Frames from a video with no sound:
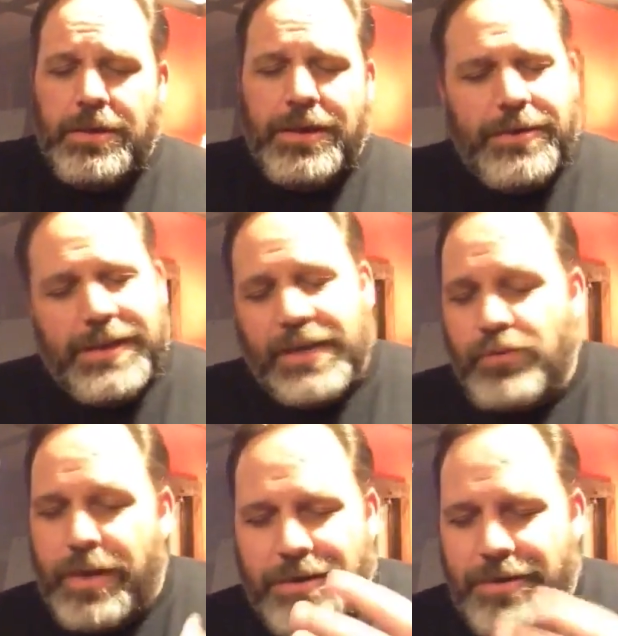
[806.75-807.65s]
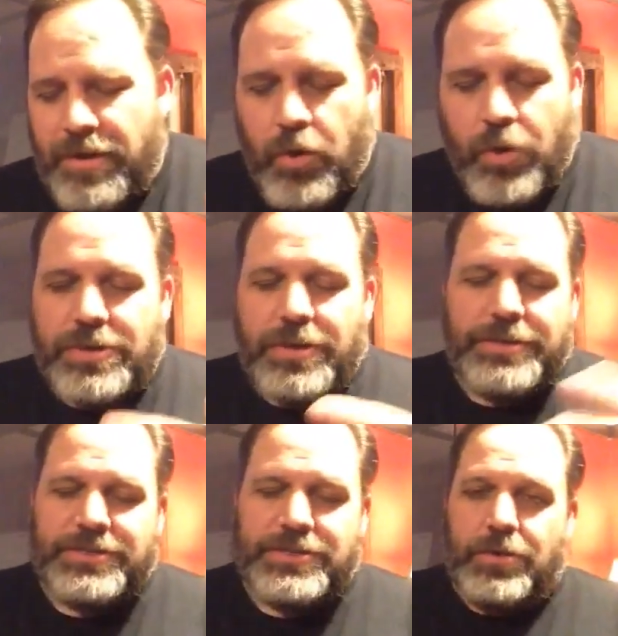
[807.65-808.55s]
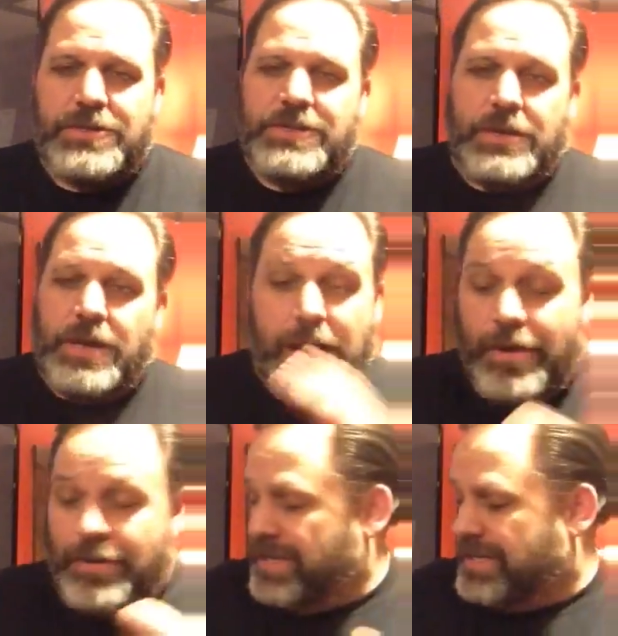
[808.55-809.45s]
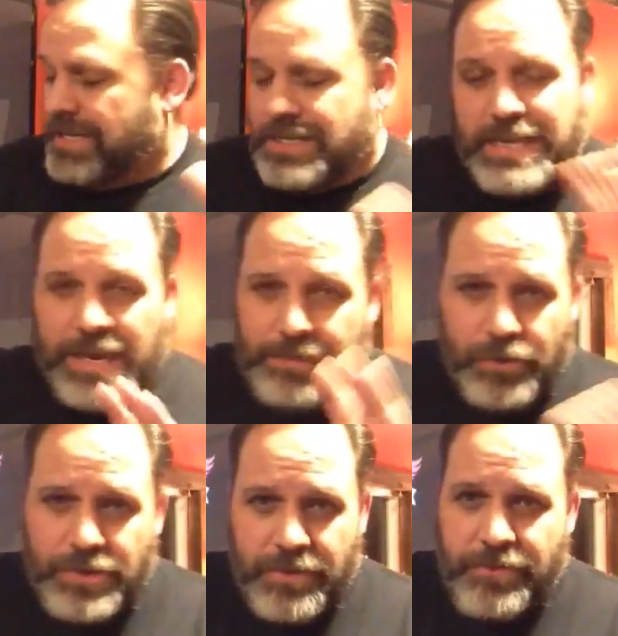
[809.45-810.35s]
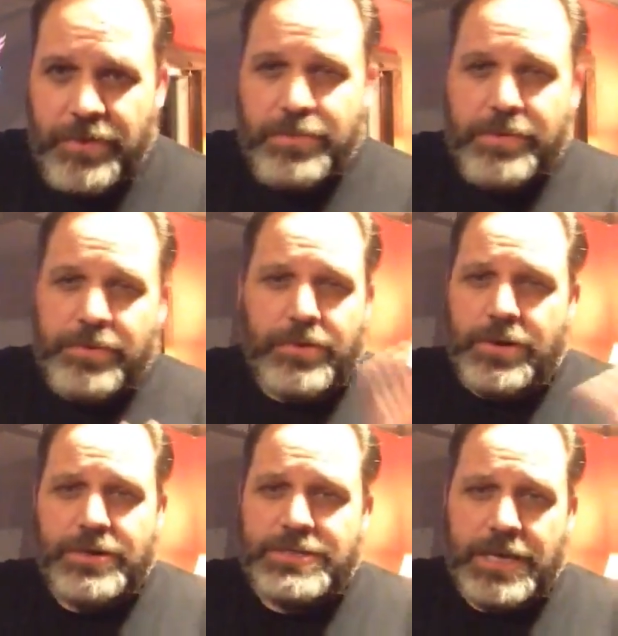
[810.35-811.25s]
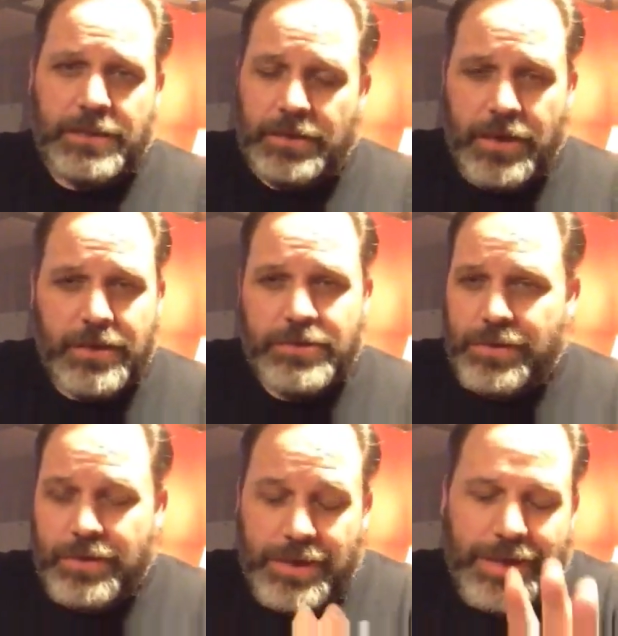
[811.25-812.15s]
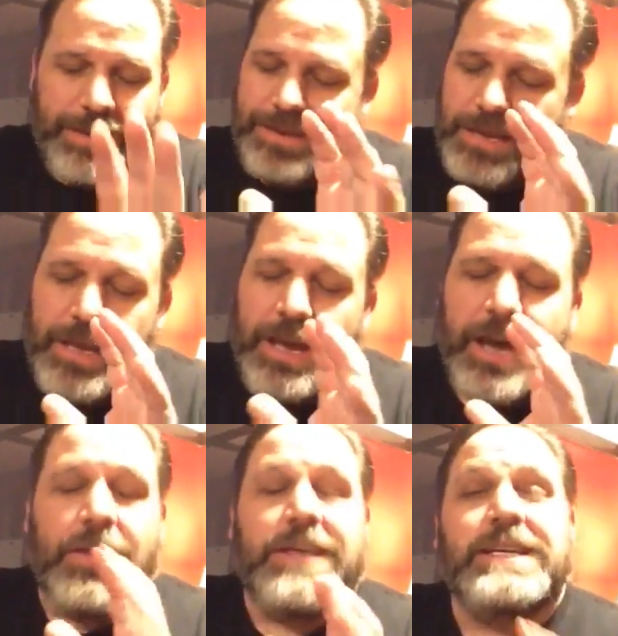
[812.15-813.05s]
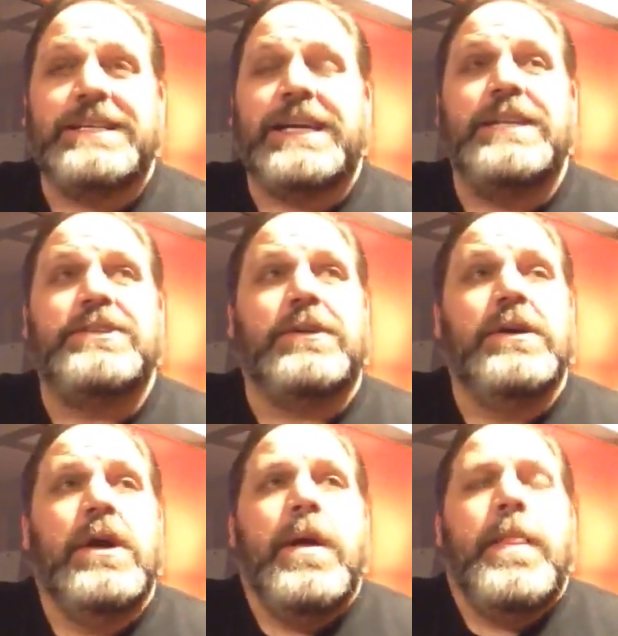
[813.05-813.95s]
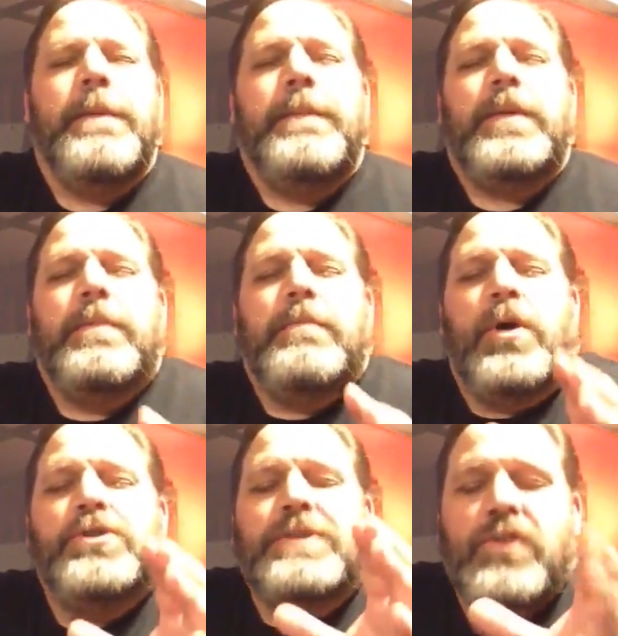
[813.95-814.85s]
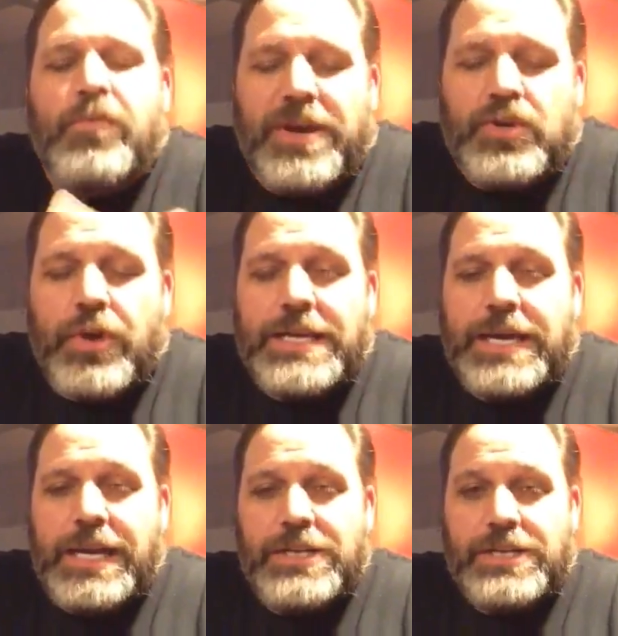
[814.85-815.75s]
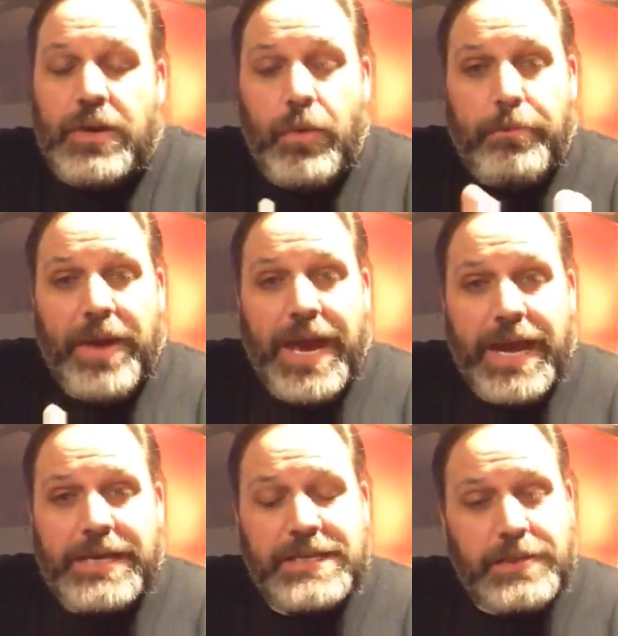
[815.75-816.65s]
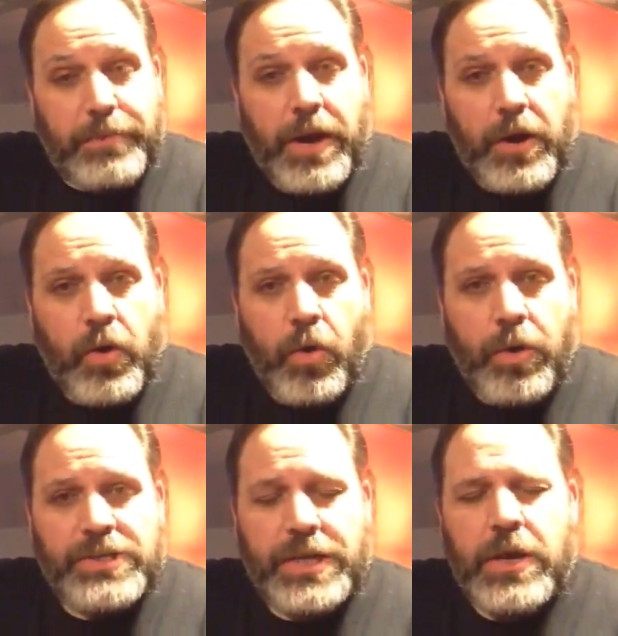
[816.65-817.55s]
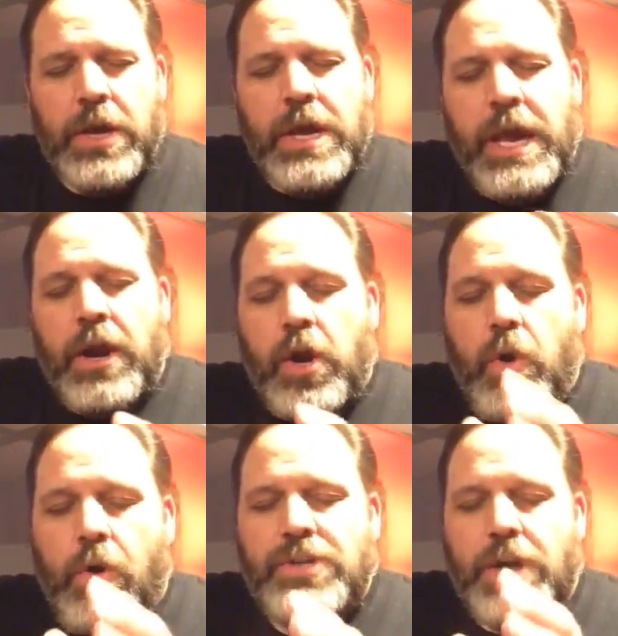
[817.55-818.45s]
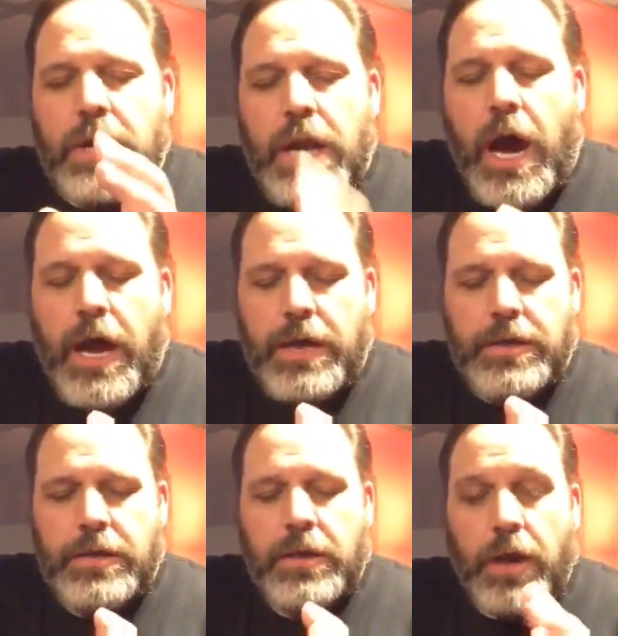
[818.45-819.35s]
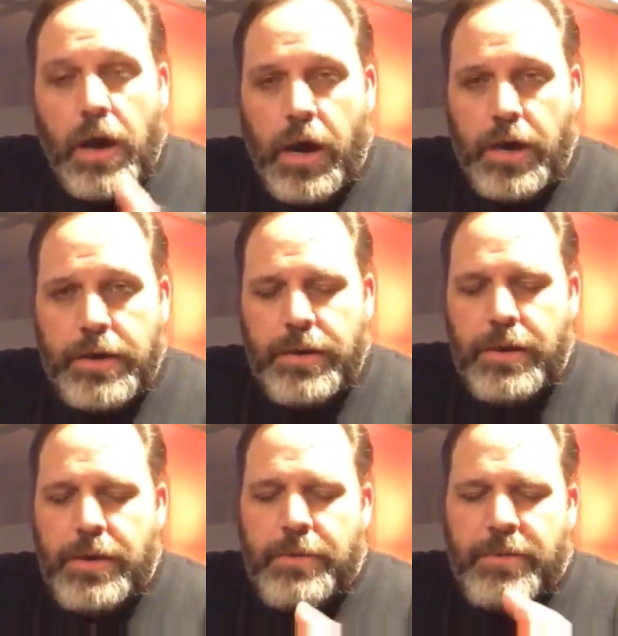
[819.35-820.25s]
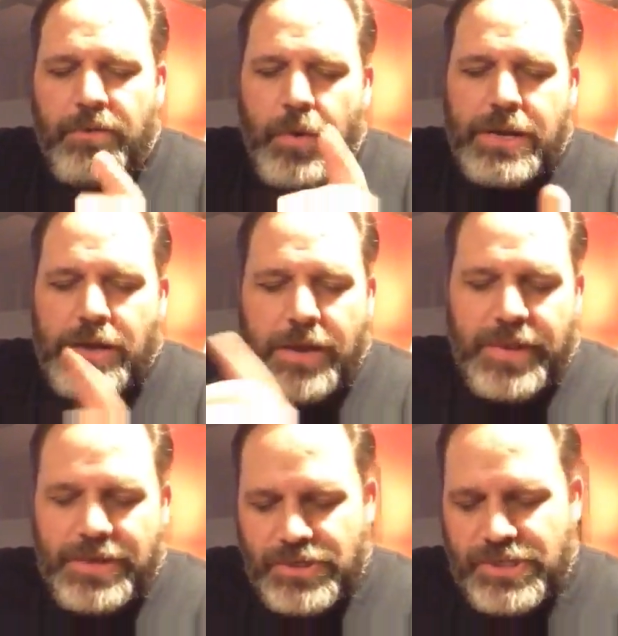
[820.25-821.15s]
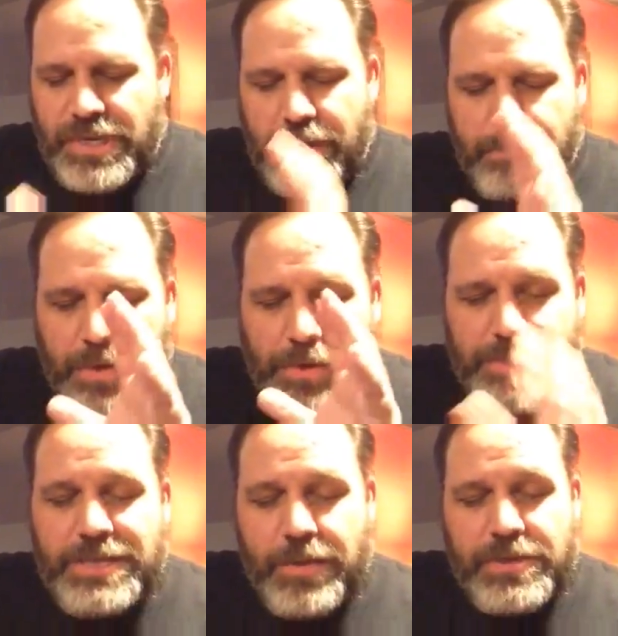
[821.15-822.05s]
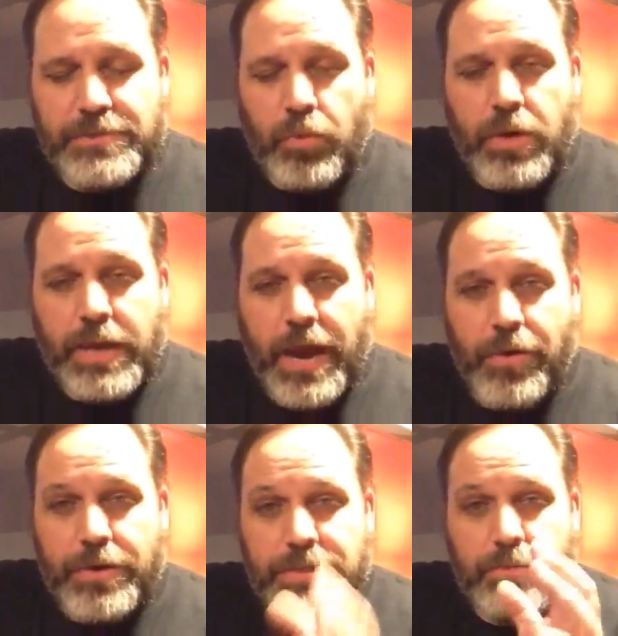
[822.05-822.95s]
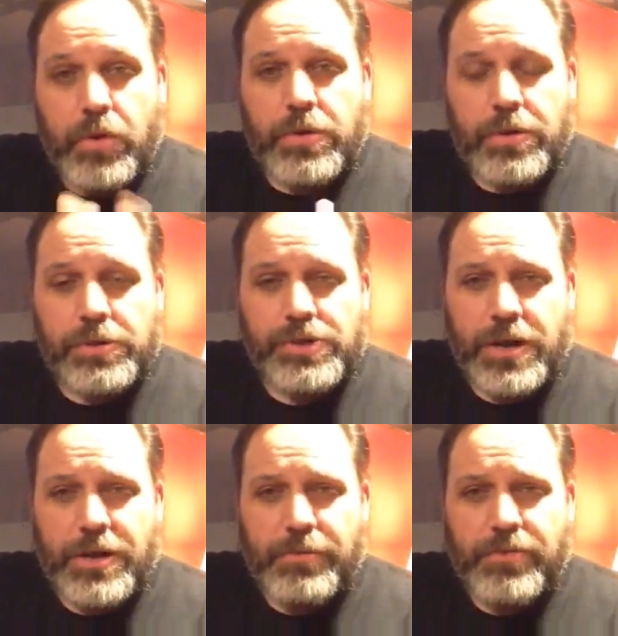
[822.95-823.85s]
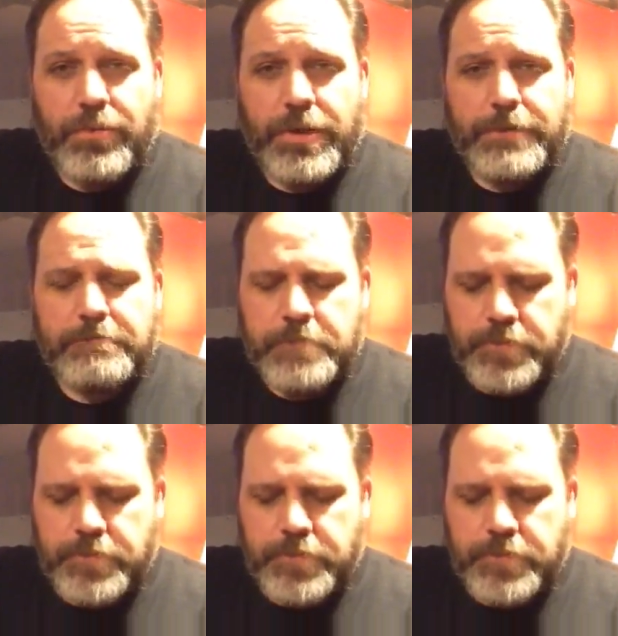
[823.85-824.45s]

That's why your courts are called district courts. And sadly, most of the freedom people don't understand the law. I know that sounds like an insult. Most of you have been trained, taught, and educated with bad ideas about our courts, and our courts are not gone. Matter of fact, we're going to talk about that in just a second, but I want to stay with this moral cowardice and moral courage argument for a minute.